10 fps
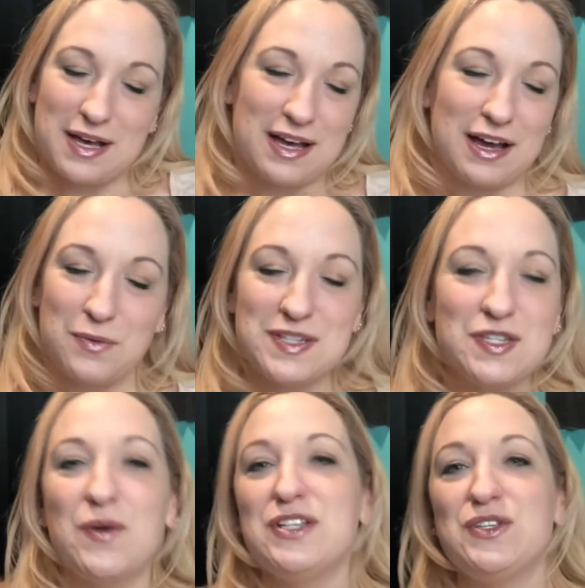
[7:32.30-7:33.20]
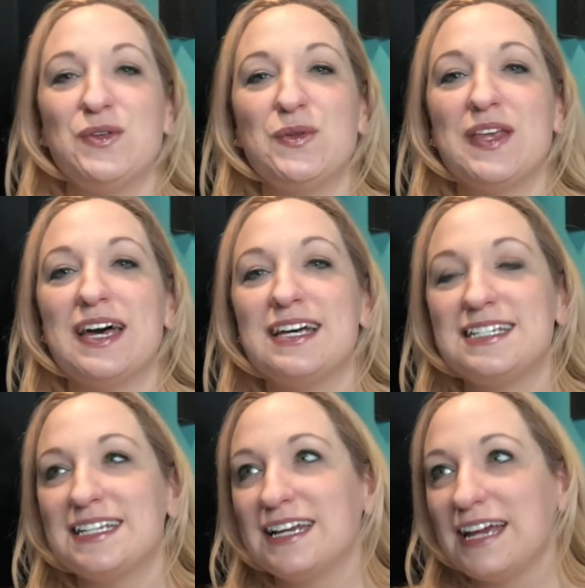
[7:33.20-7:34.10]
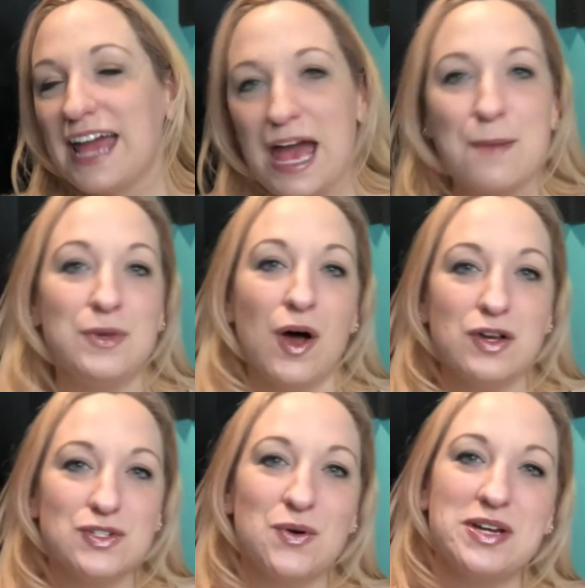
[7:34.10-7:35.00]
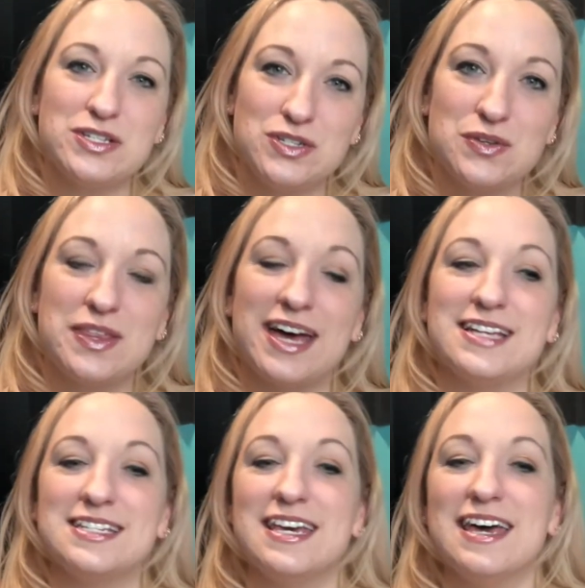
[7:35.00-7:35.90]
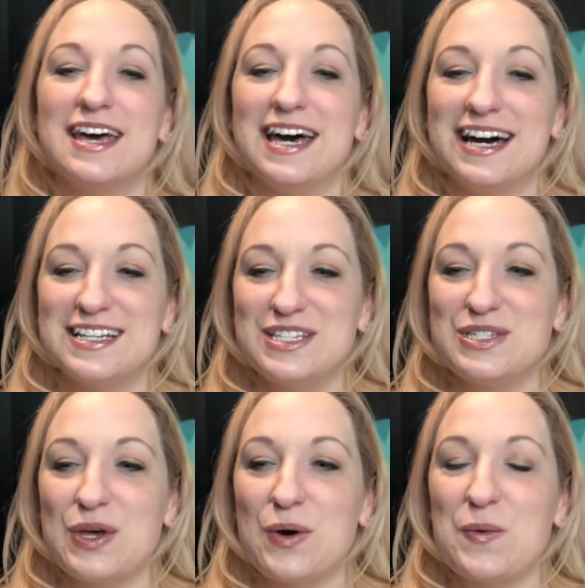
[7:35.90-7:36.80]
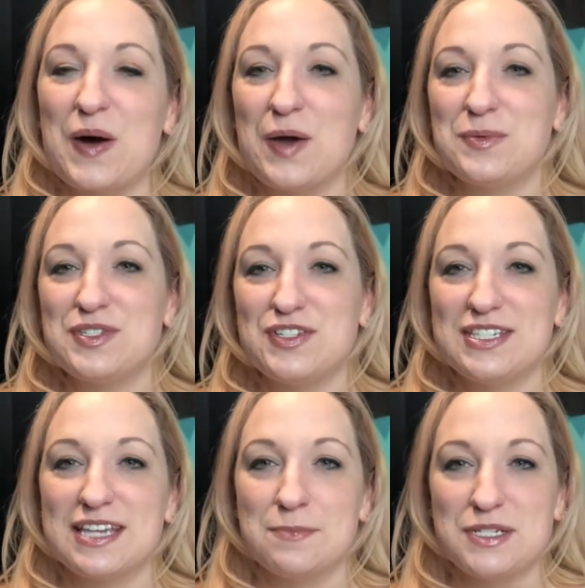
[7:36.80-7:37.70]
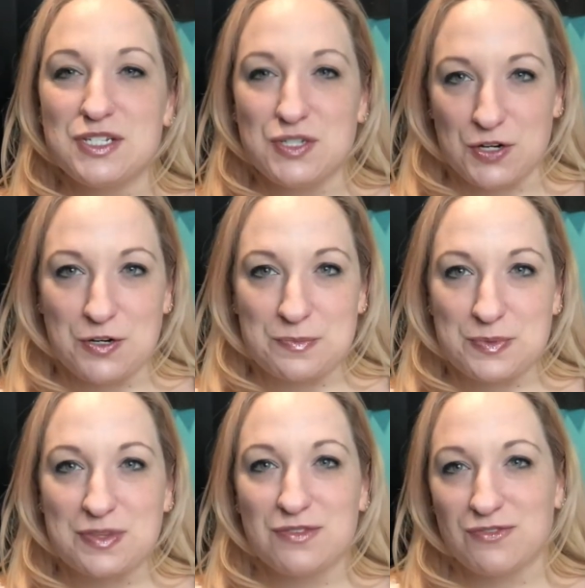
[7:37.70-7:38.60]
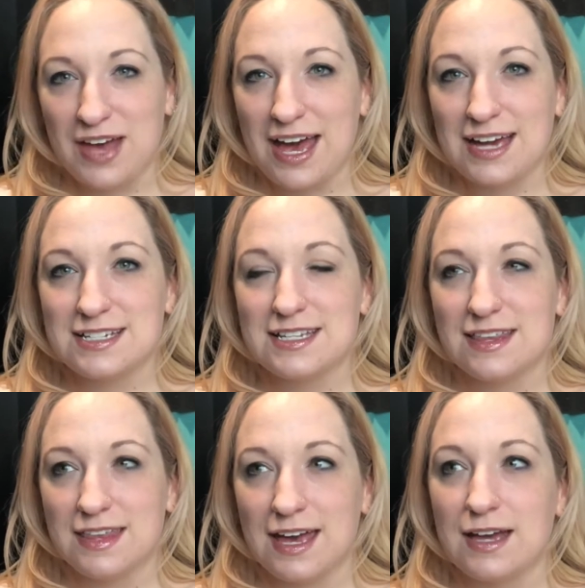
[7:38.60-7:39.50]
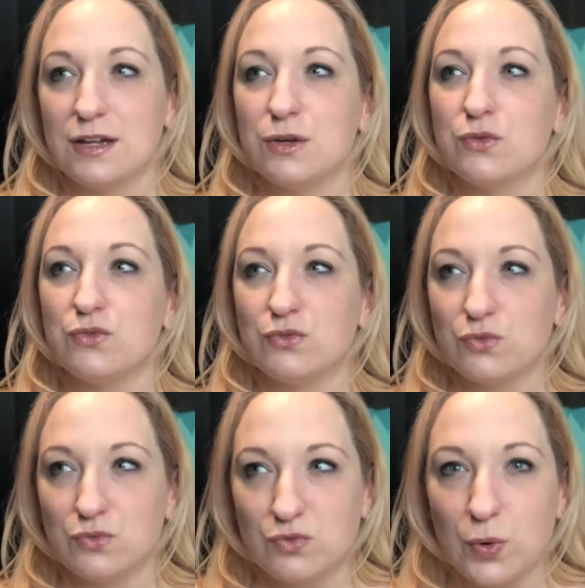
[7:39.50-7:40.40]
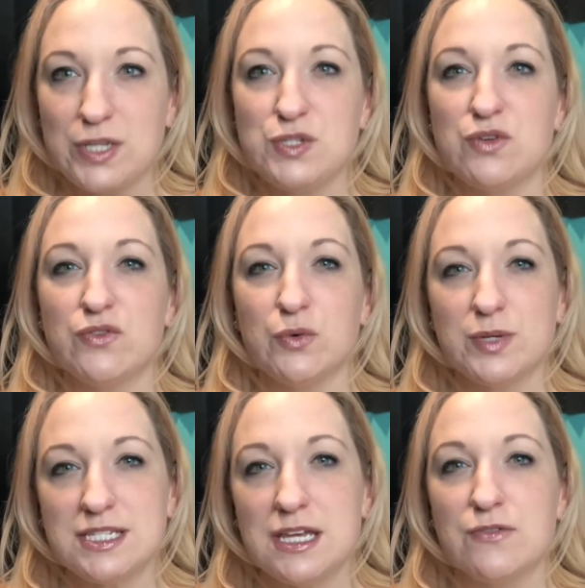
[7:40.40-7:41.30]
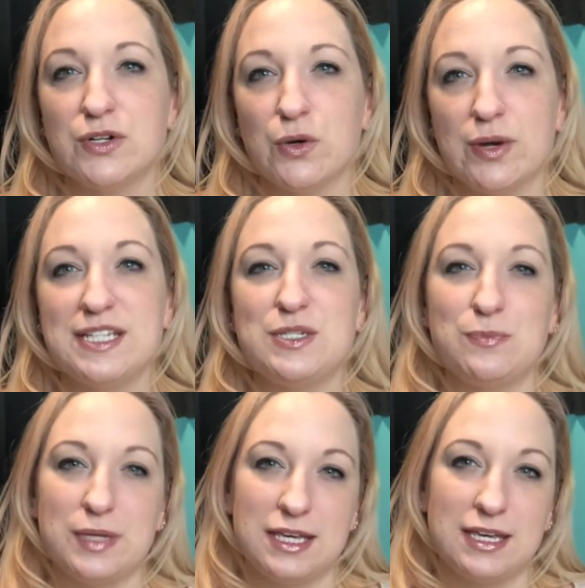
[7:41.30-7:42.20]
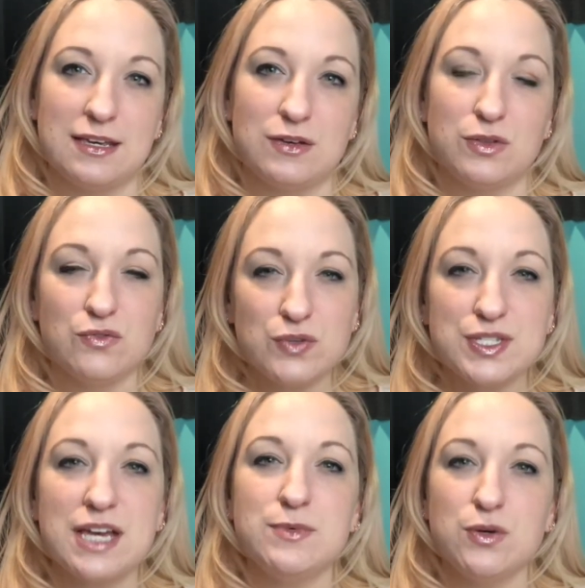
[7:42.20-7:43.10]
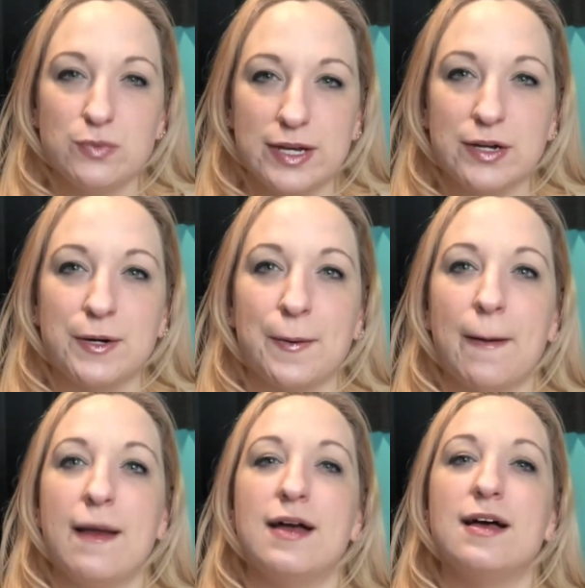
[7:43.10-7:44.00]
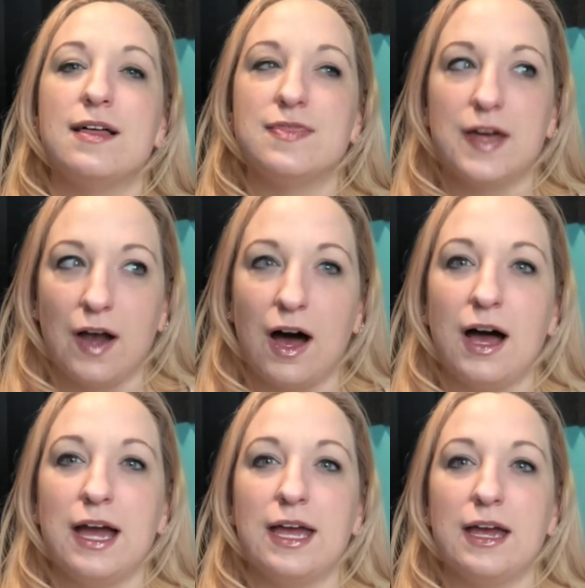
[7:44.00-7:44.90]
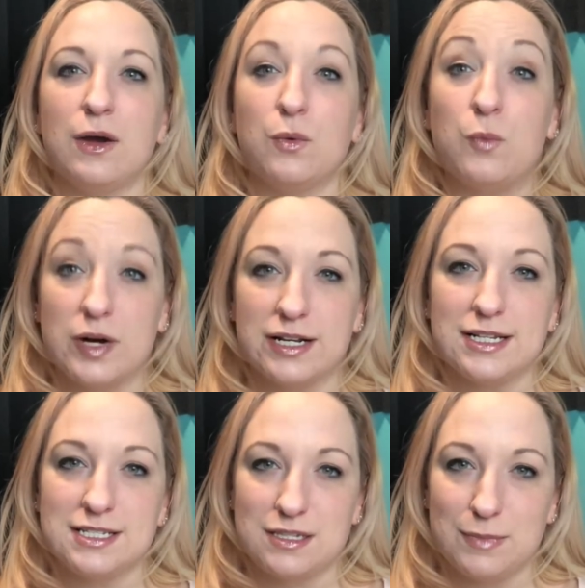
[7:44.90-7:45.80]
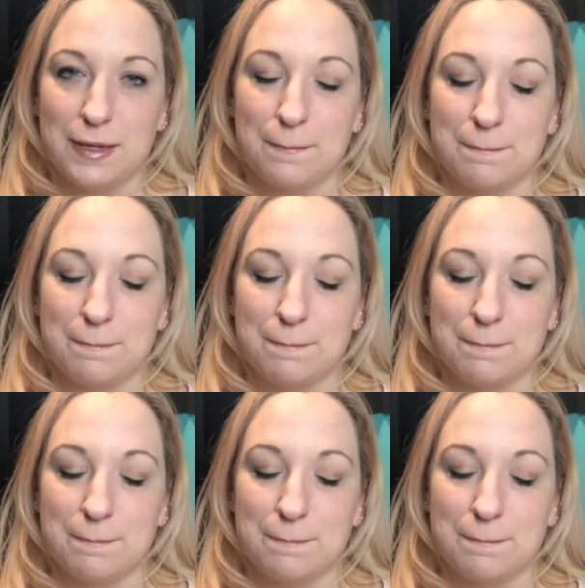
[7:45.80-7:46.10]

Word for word: I wasn't going to do that, and I am not going to do that. So I was just coming to terms with the fact that voiceover was never going to be the full-time career that I wanted it to be